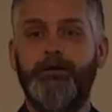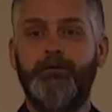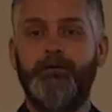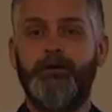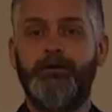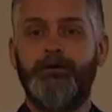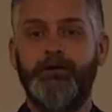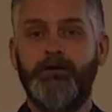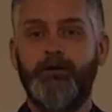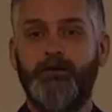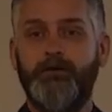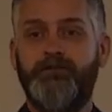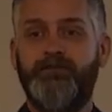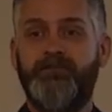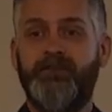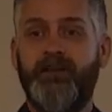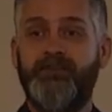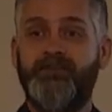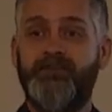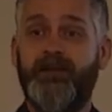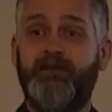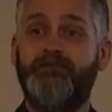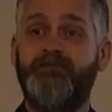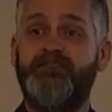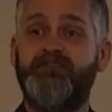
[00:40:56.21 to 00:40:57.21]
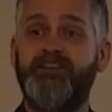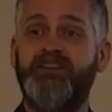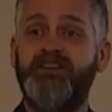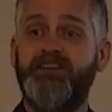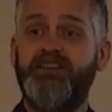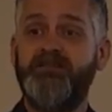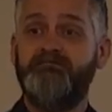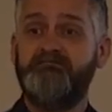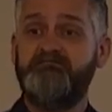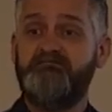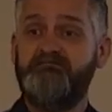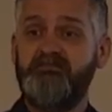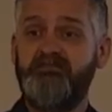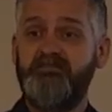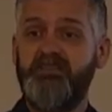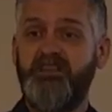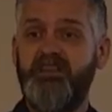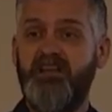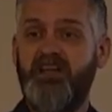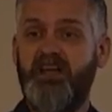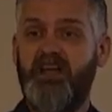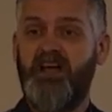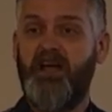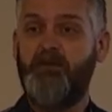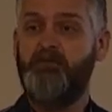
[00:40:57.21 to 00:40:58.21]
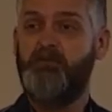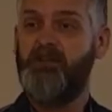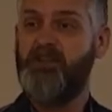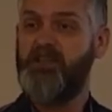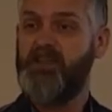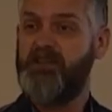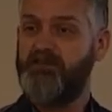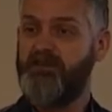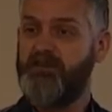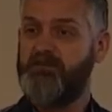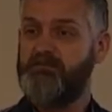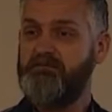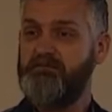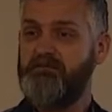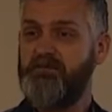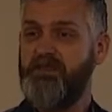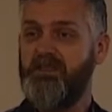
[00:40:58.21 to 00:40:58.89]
But Lewis says, I've seen it and I believe it.